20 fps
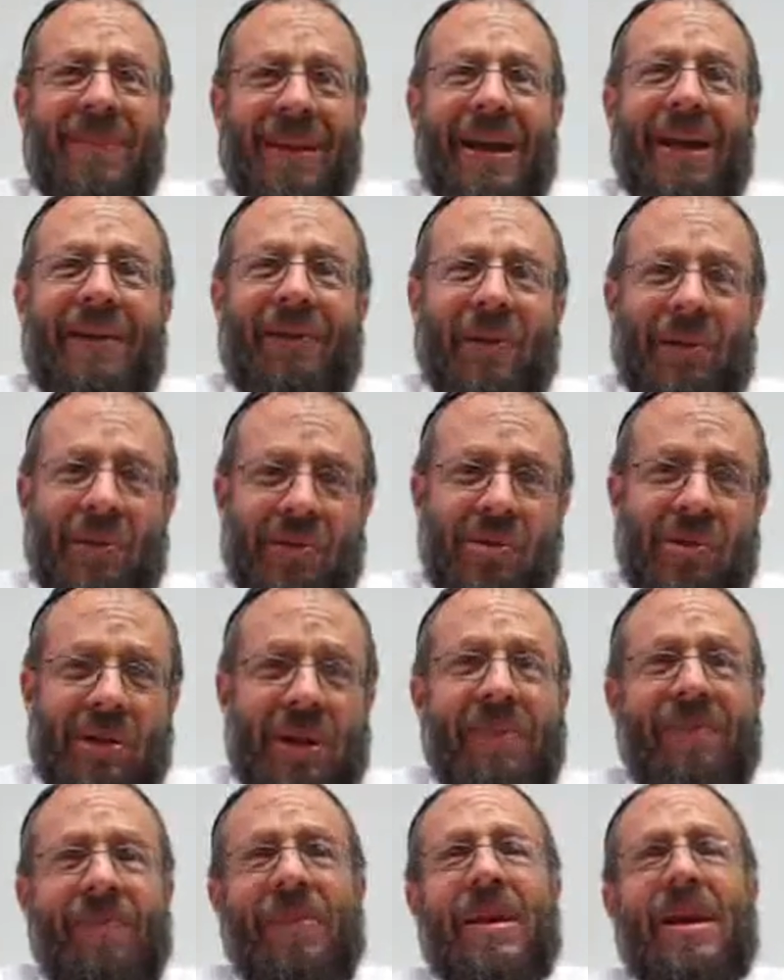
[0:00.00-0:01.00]

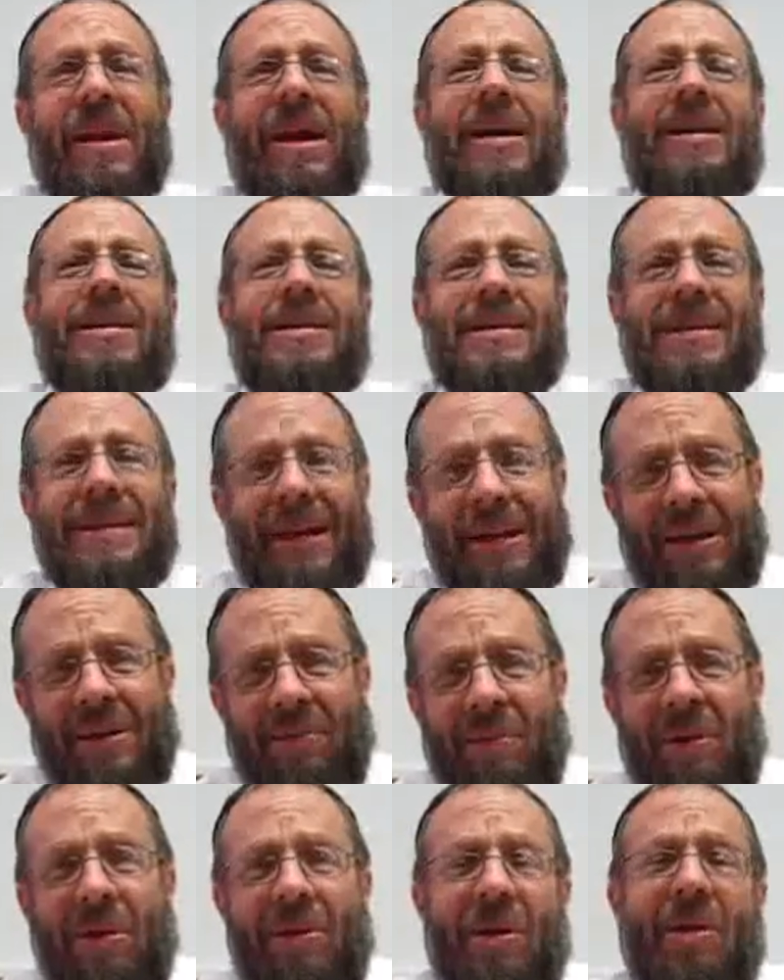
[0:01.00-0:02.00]
evolution, and the second
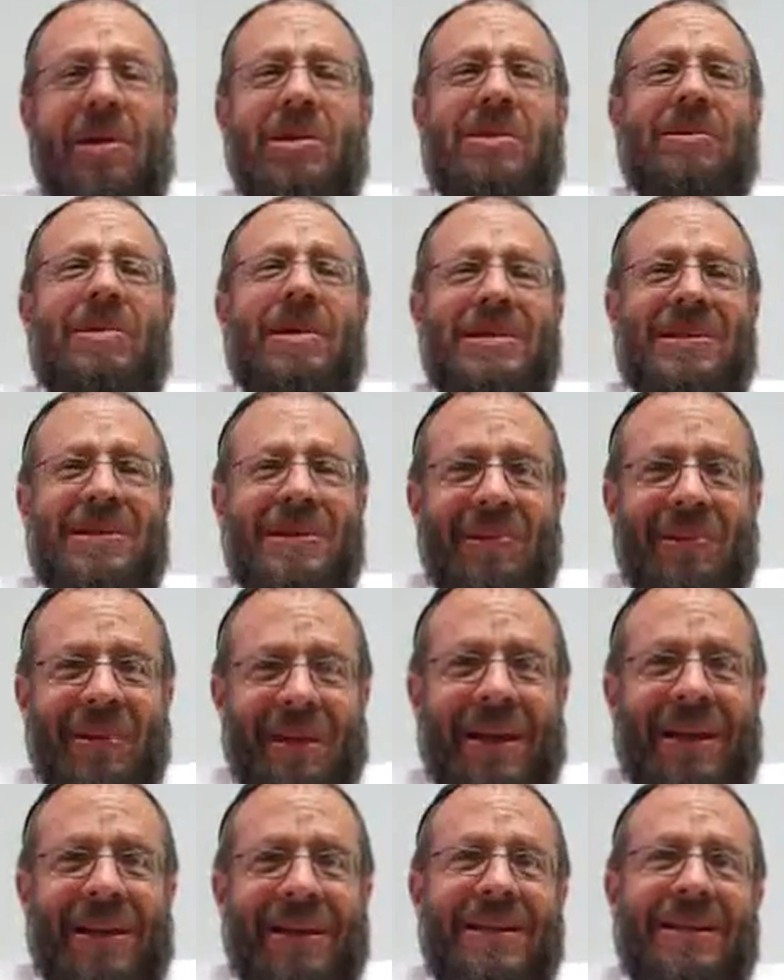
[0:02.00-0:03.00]
road also has two
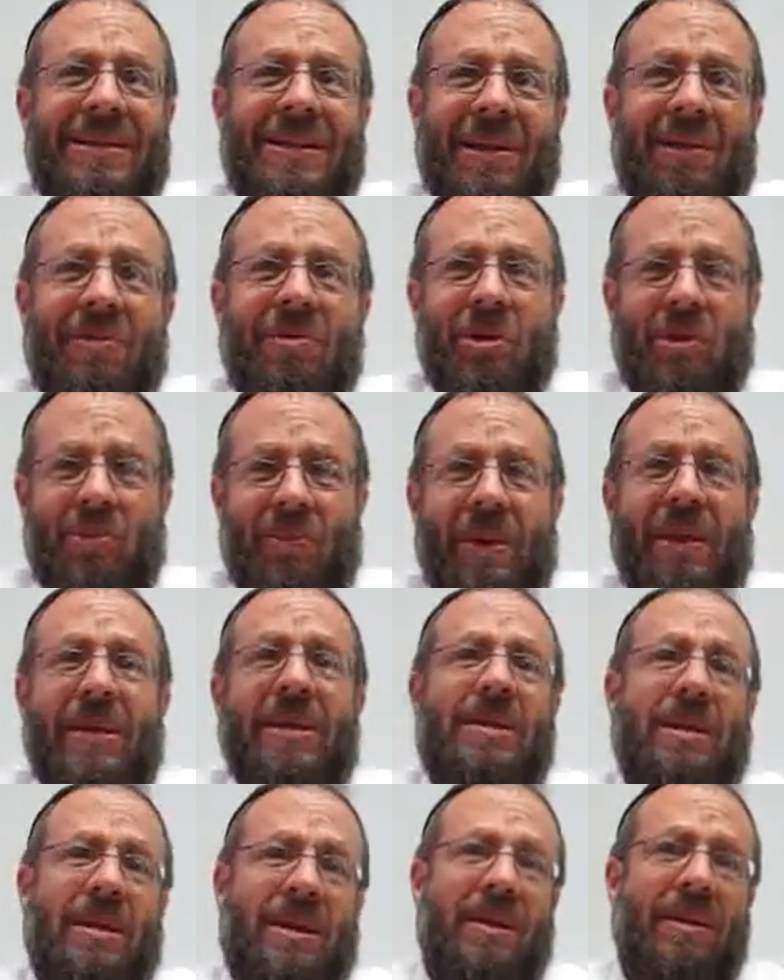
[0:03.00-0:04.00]
lanes, which
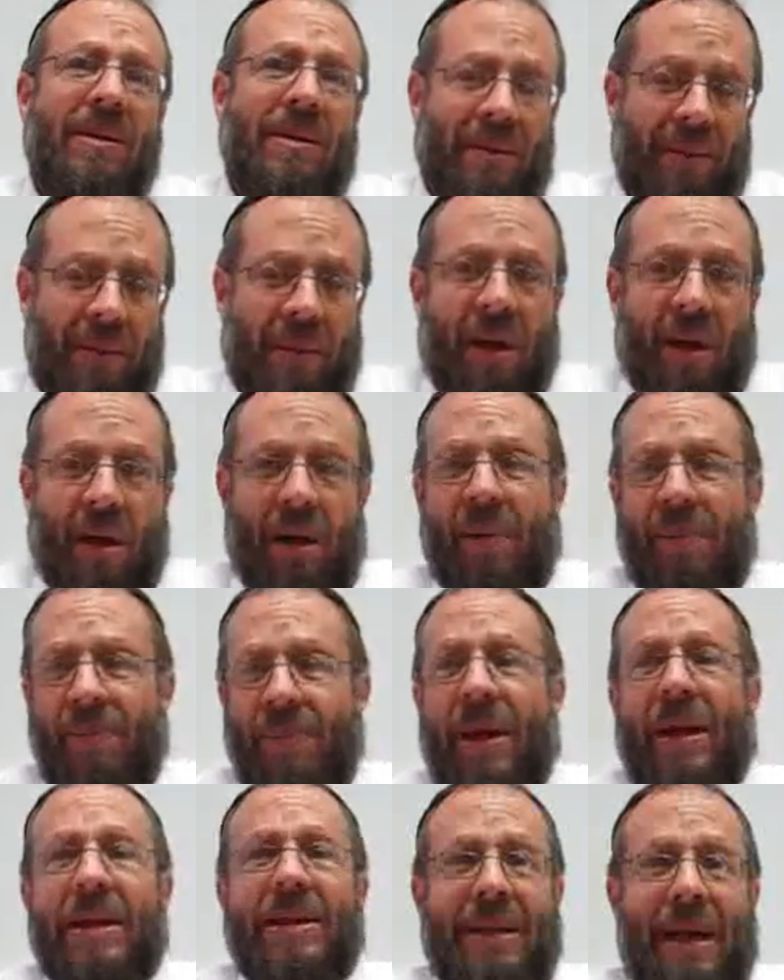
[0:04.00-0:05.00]
means um,
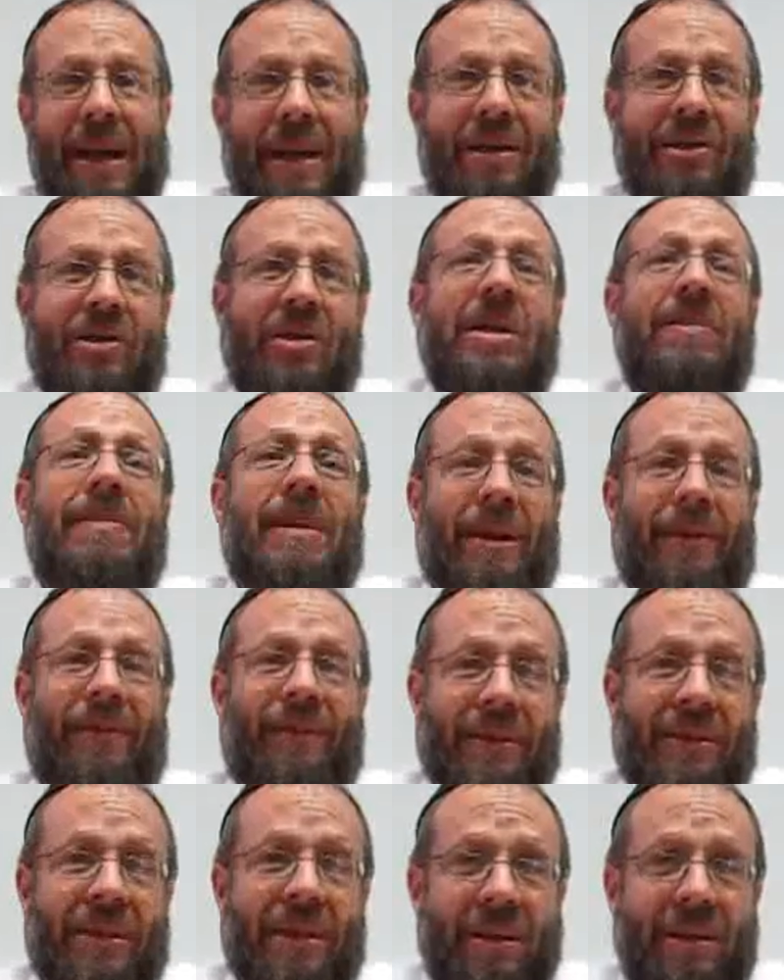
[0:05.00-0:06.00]
ontology and
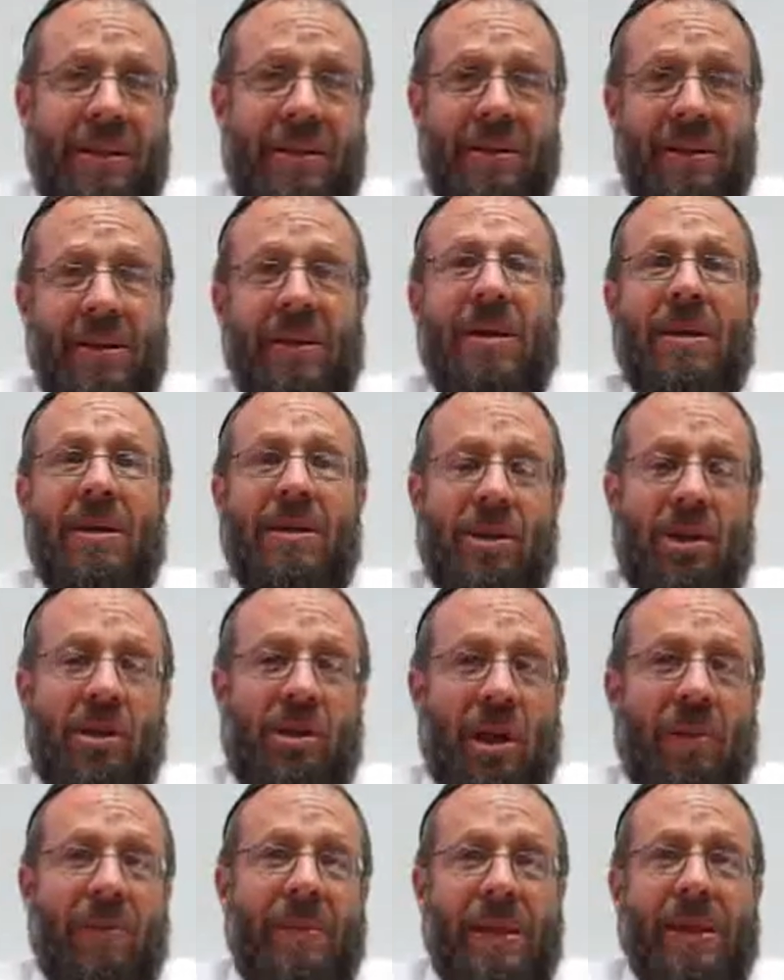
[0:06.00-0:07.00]
metaphysics,
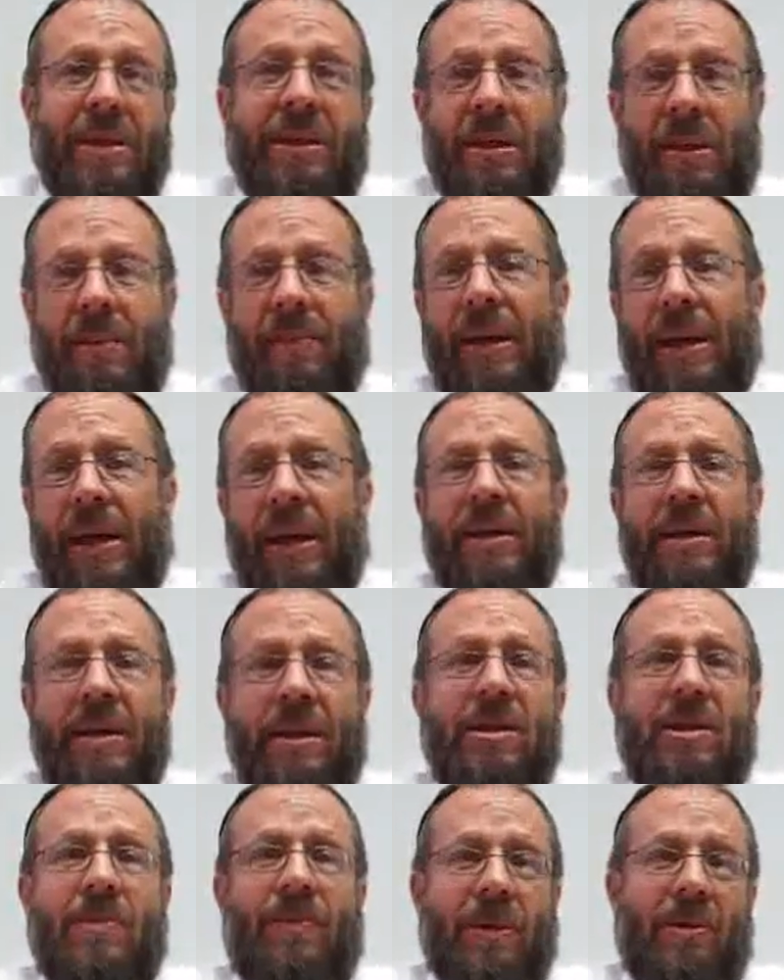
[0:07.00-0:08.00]
determinism and
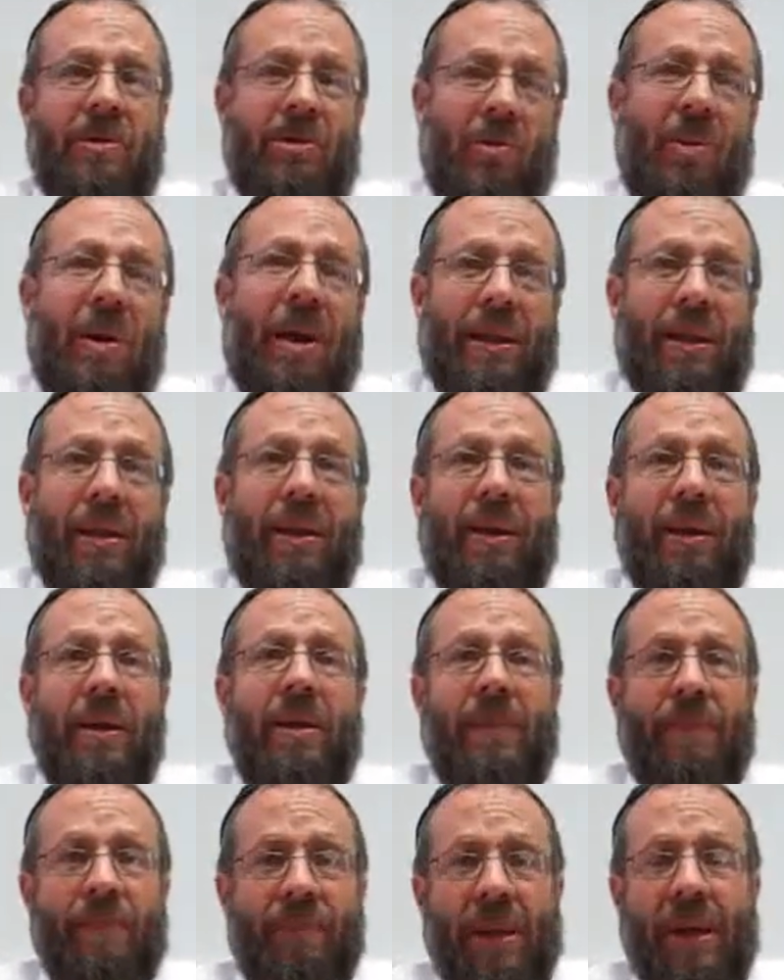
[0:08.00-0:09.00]
spirituality,
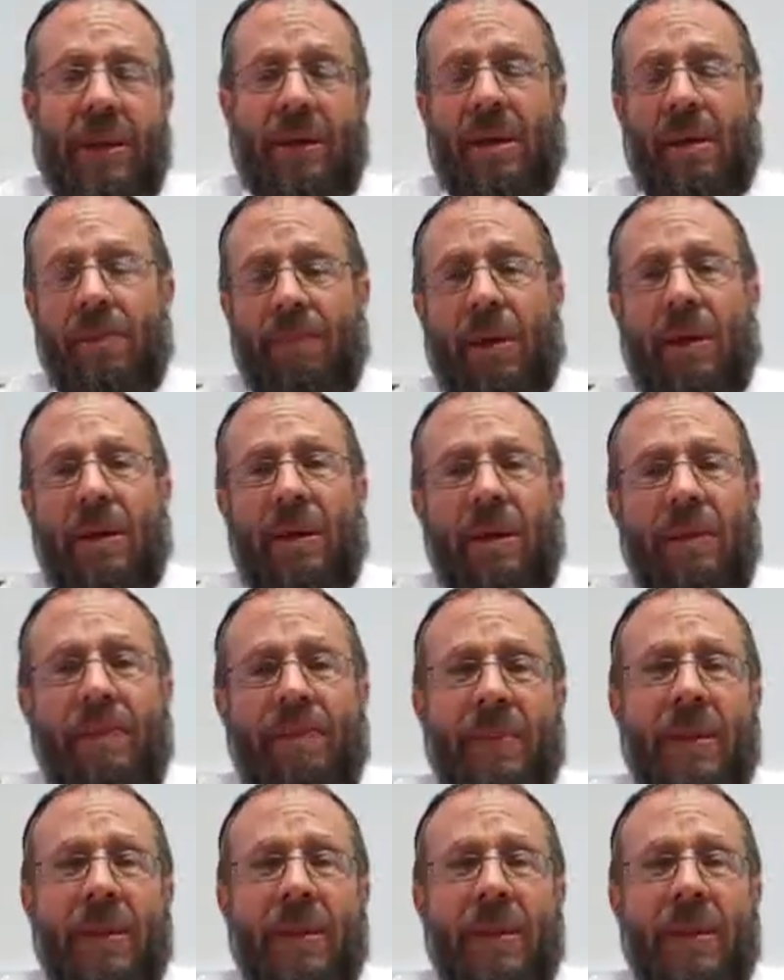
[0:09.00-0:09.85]
and Kabbalah.